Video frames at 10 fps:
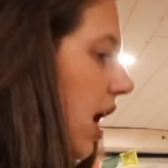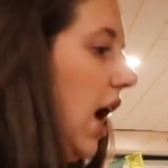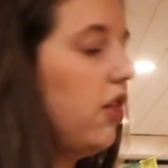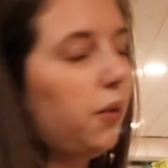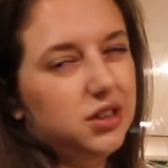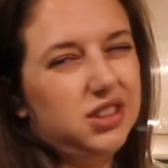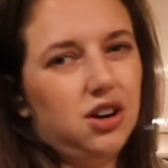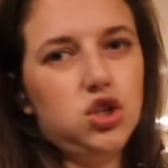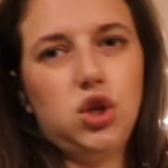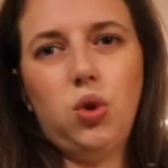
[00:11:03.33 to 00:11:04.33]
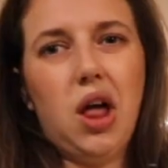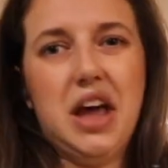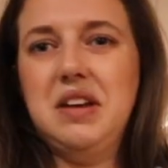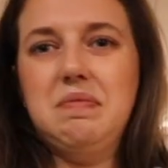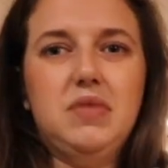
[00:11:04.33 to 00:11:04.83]
And the ones that are too
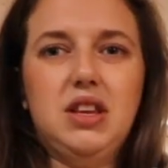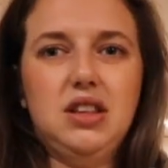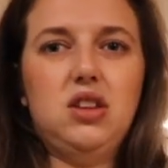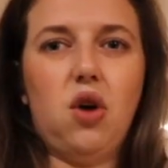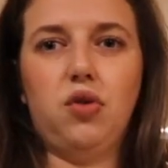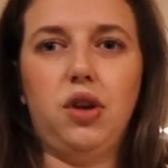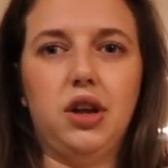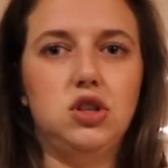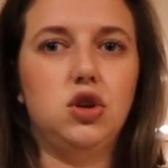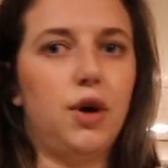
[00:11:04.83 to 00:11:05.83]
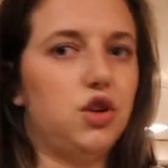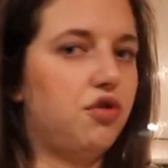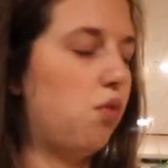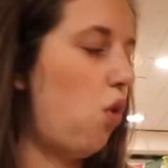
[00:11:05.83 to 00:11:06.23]
light don't really do much for